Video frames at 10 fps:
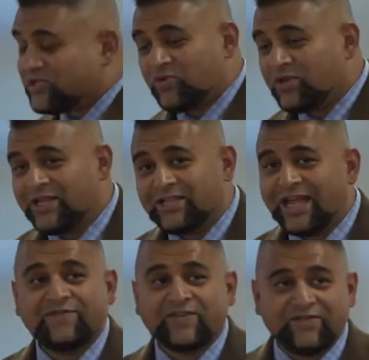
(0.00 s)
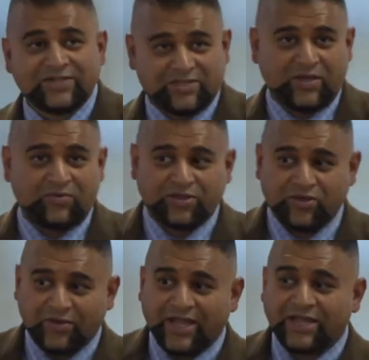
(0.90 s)
really life-giving to be with
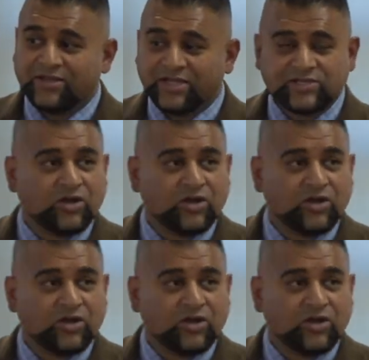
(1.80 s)
you in this